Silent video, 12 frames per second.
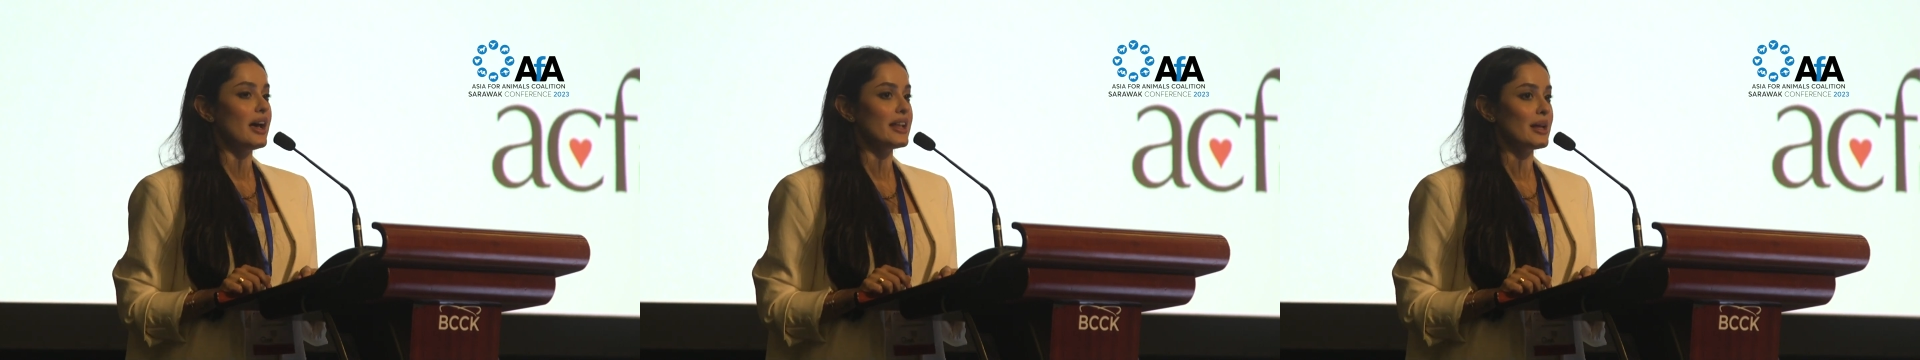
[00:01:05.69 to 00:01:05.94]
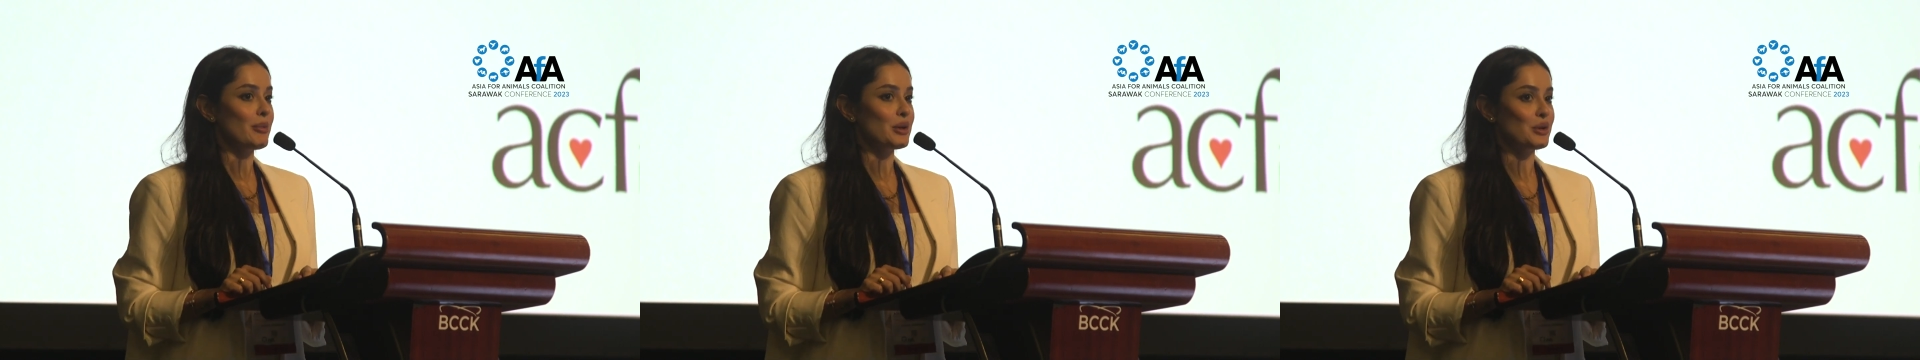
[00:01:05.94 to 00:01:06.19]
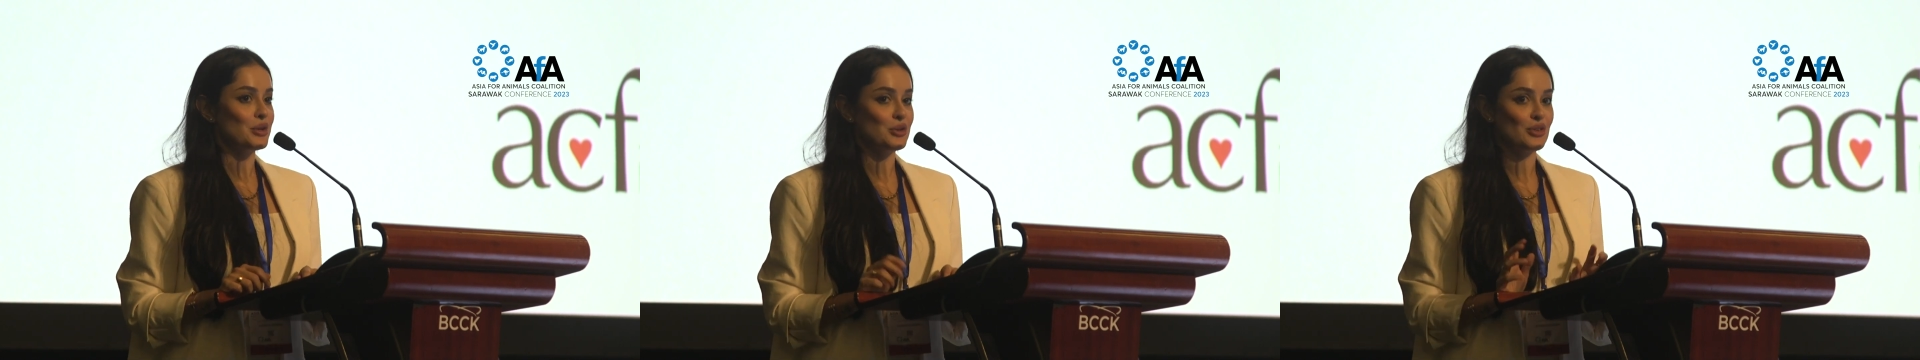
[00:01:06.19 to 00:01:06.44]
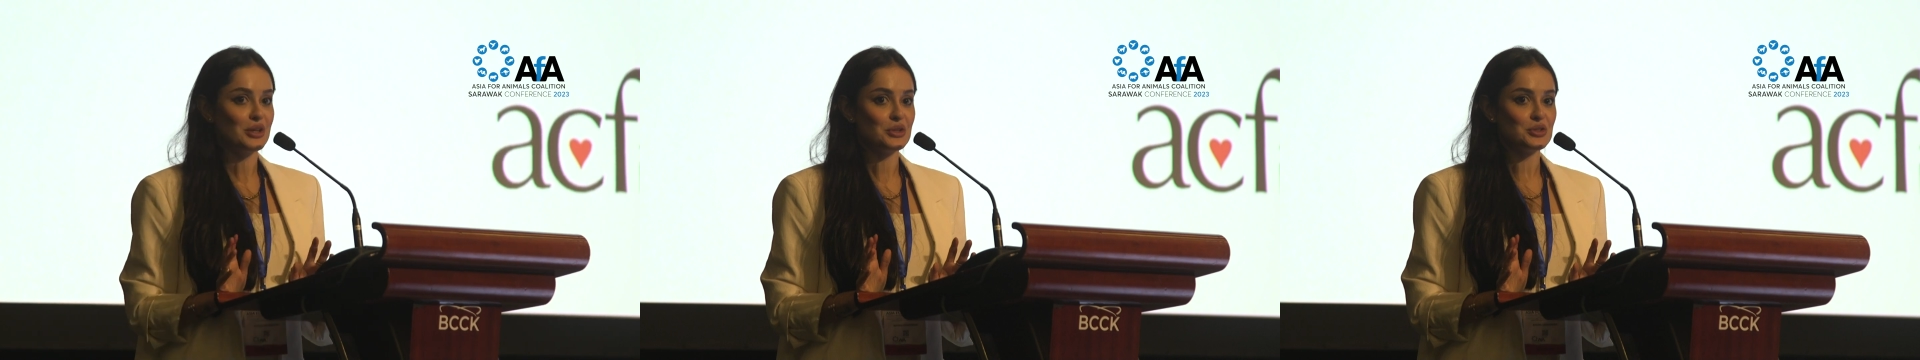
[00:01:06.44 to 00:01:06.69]
And am I going to
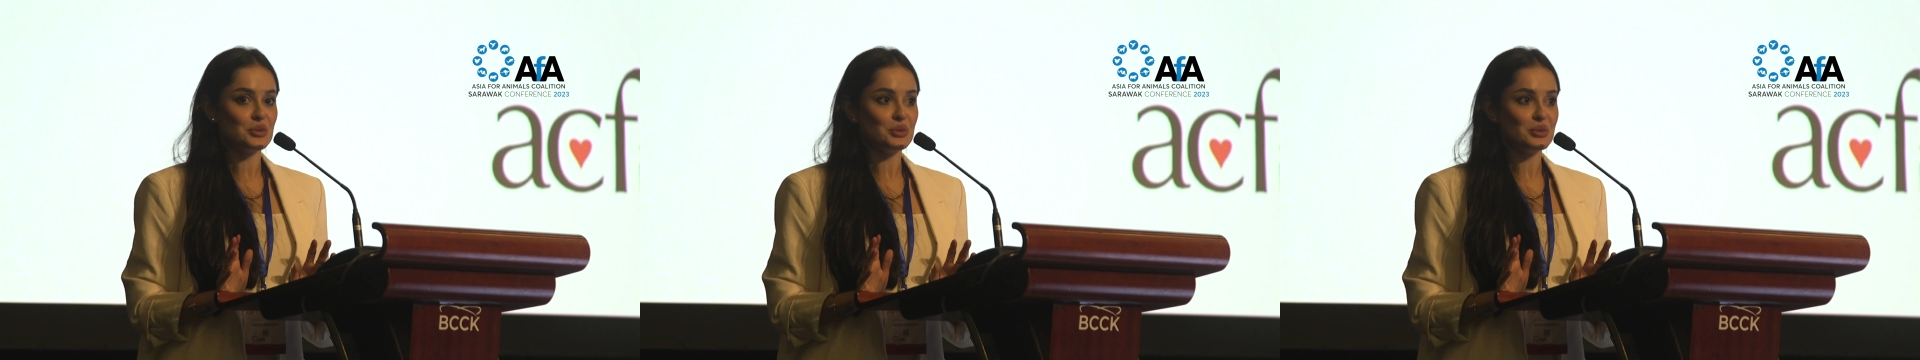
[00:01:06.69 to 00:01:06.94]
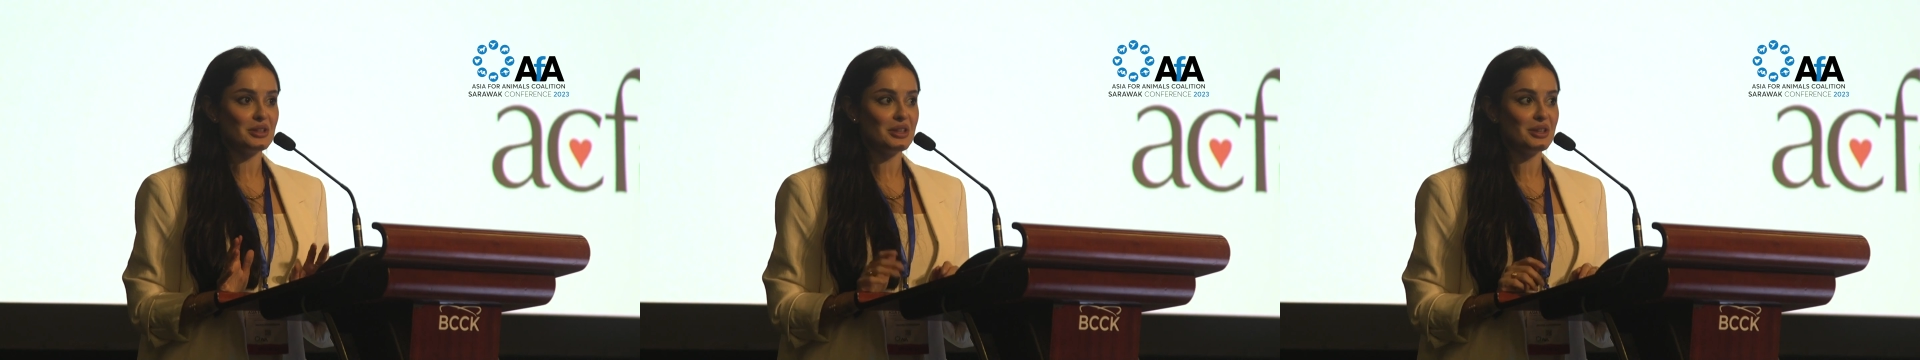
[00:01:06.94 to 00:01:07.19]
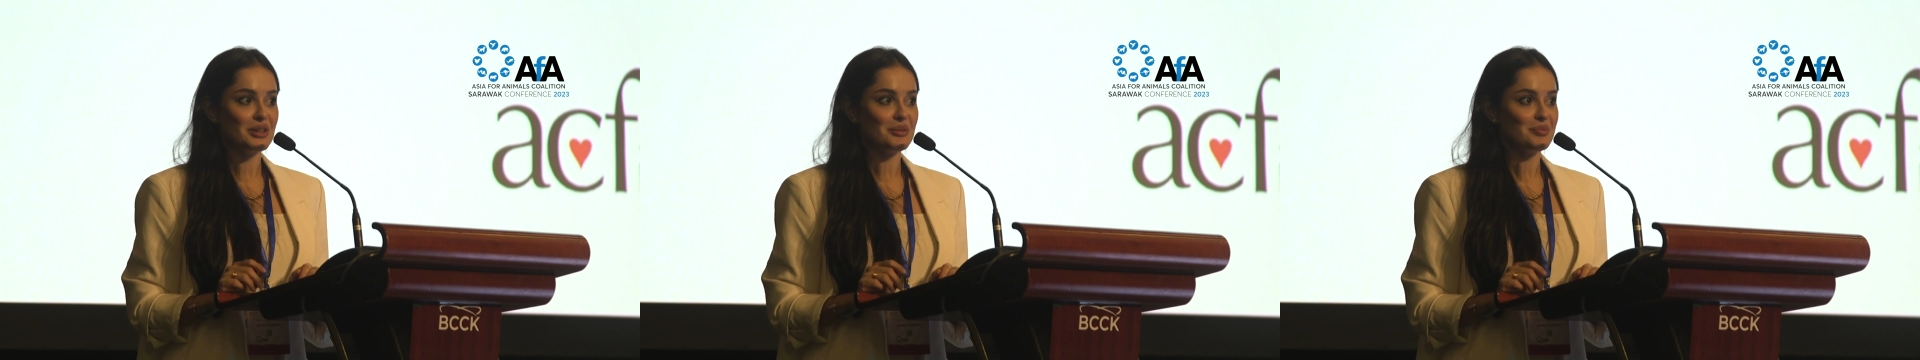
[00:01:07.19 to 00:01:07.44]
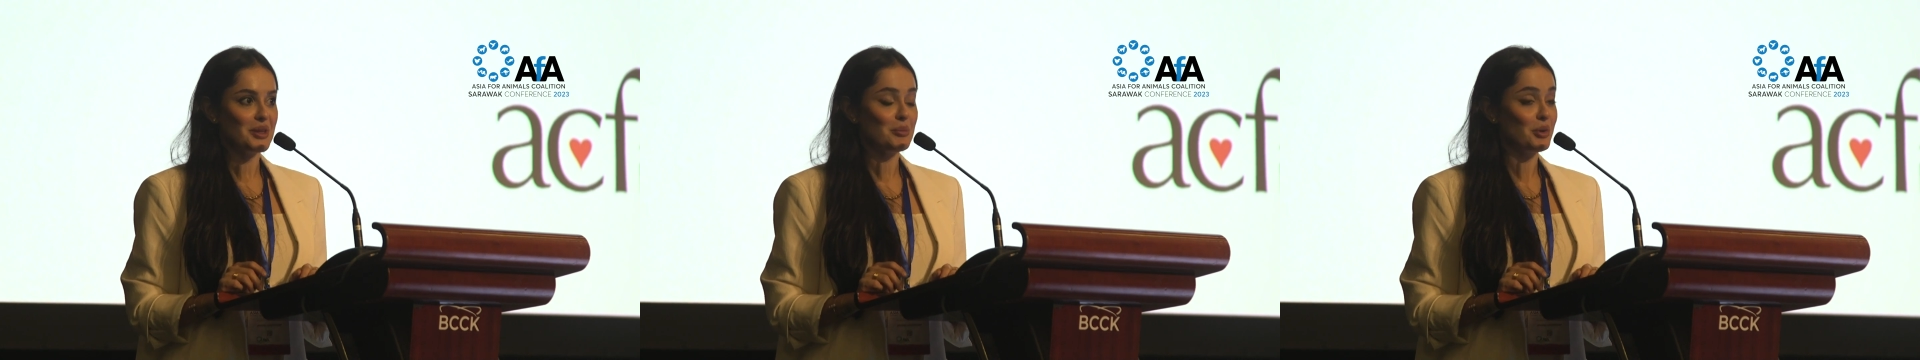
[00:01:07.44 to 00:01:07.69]
try to do
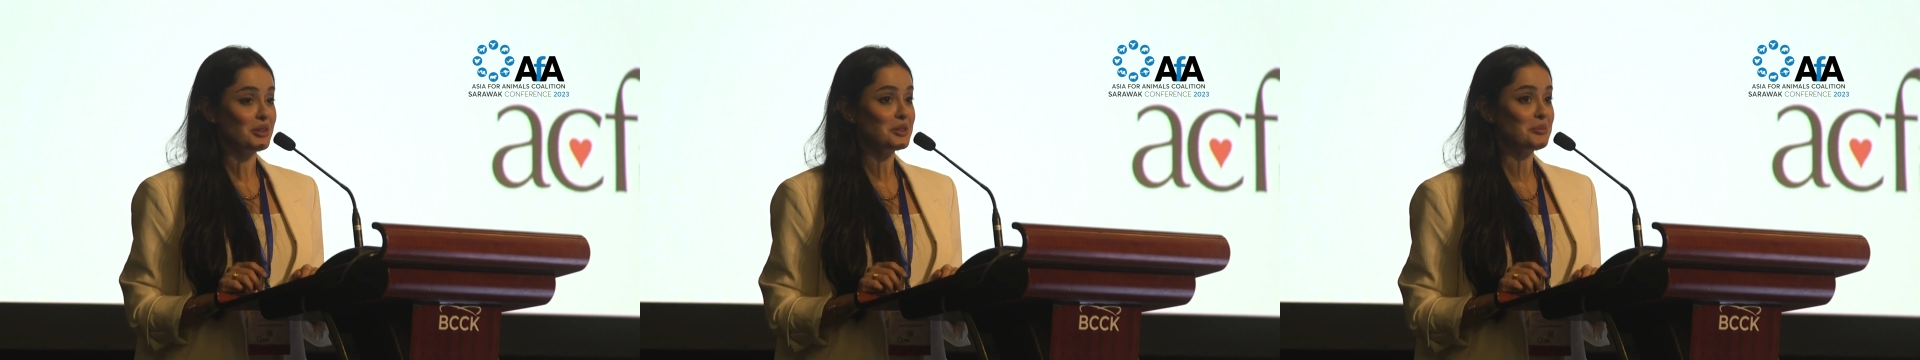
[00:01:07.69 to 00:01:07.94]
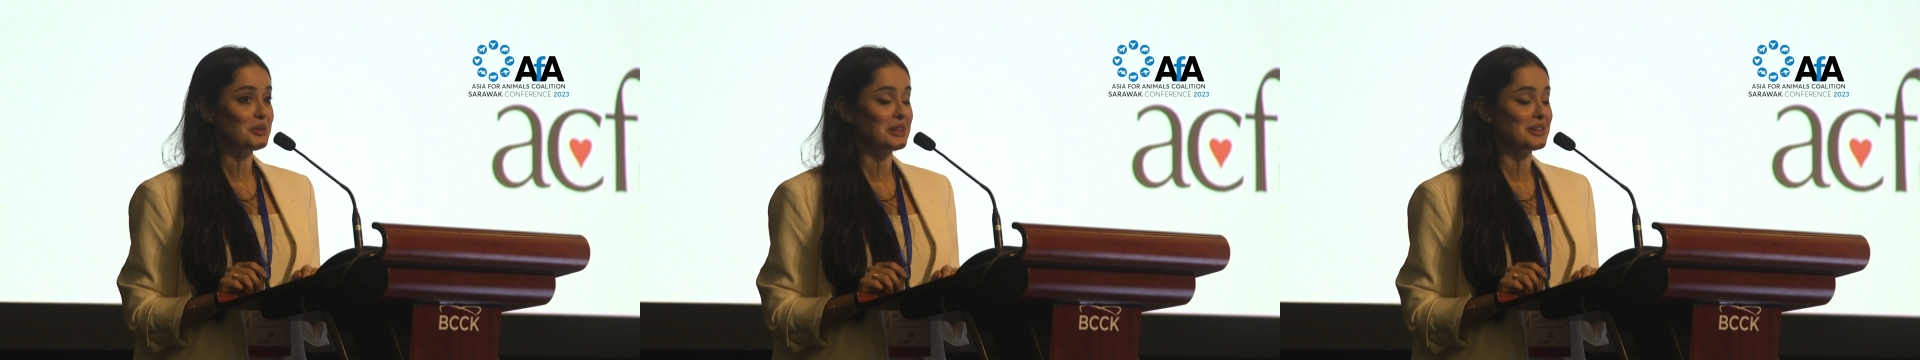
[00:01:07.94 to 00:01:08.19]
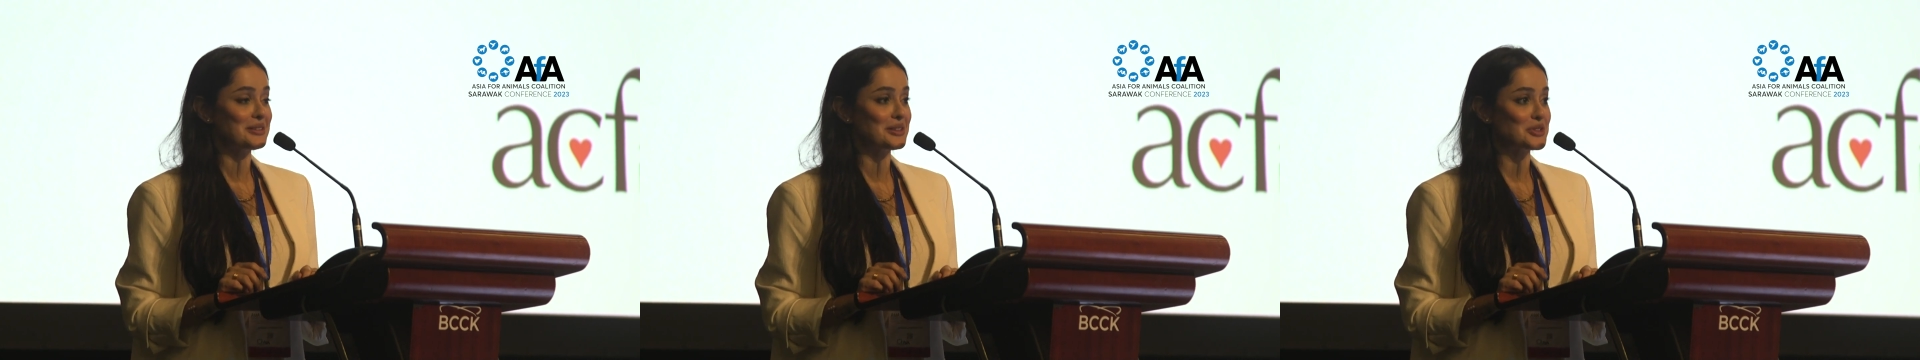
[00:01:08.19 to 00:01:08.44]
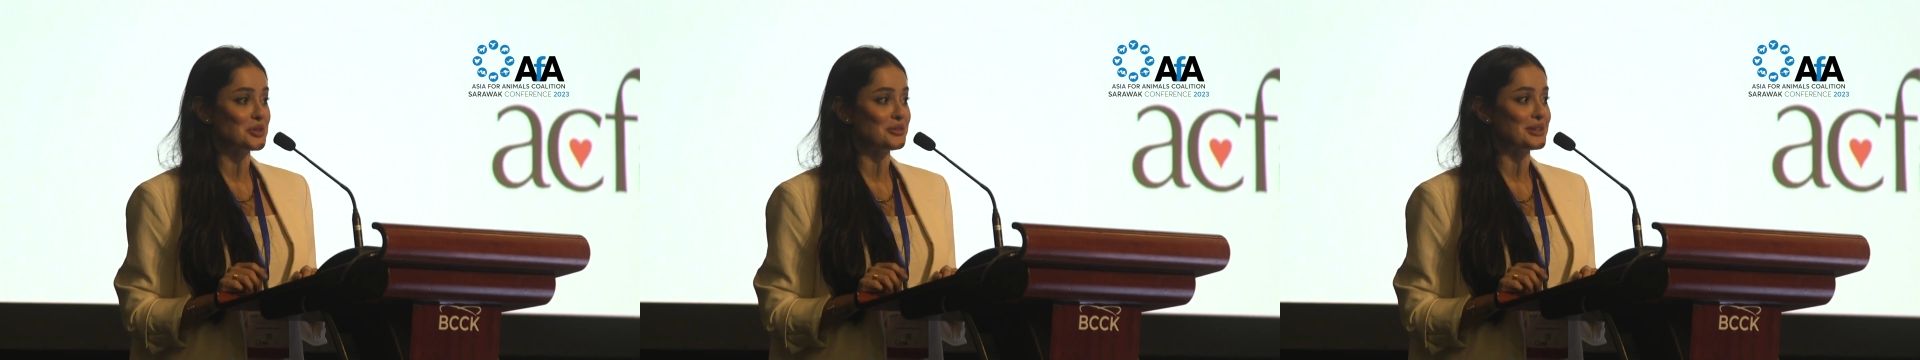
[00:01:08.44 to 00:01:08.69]
the impossible as
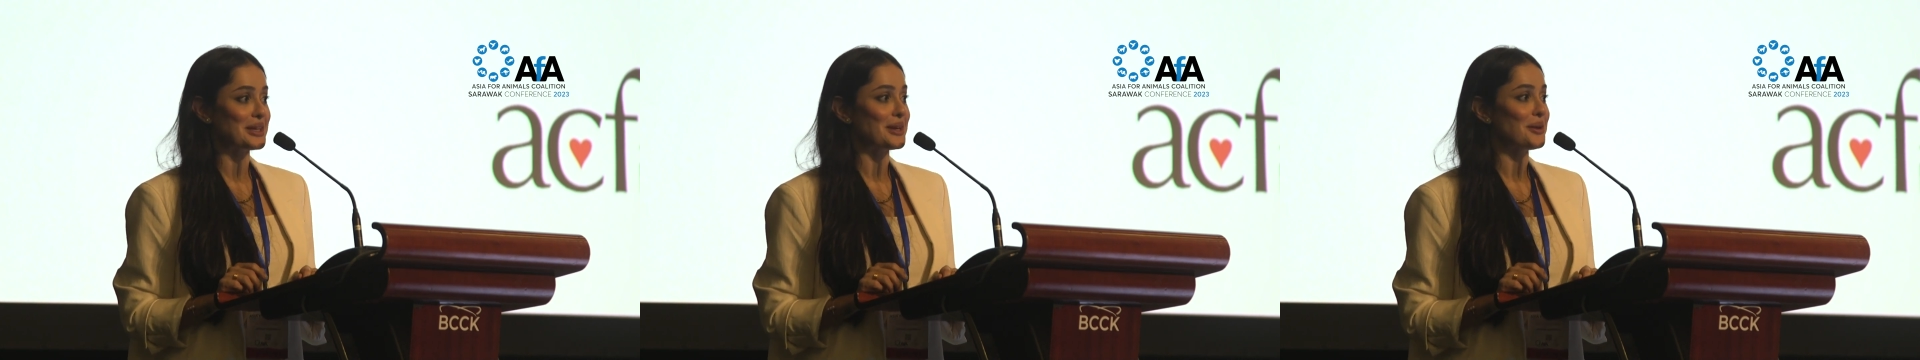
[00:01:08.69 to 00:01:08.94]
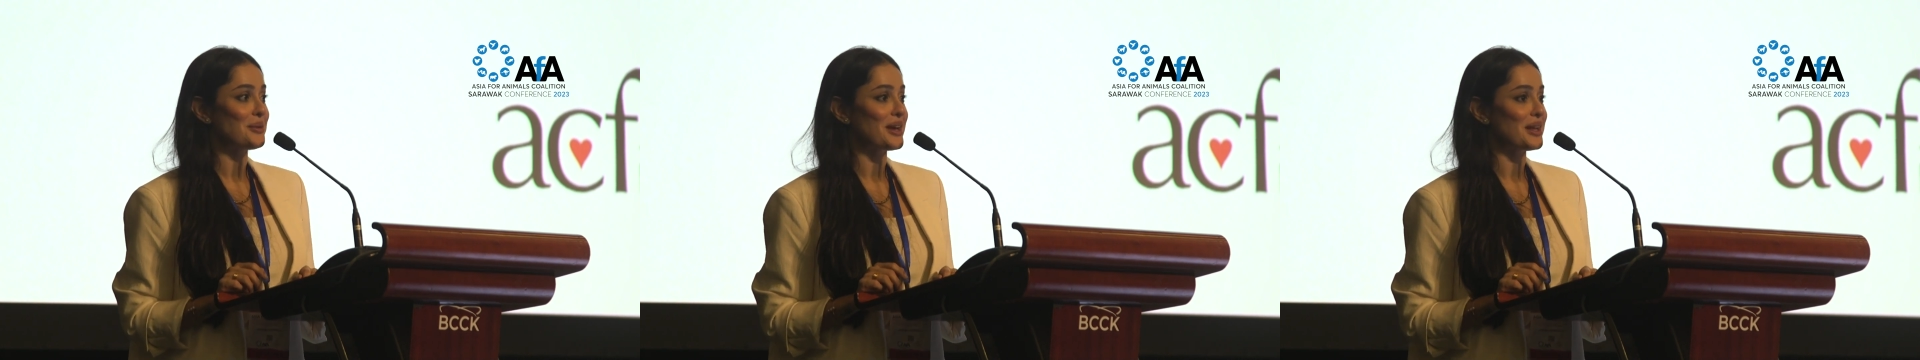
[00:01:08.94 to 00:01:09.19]
such over there?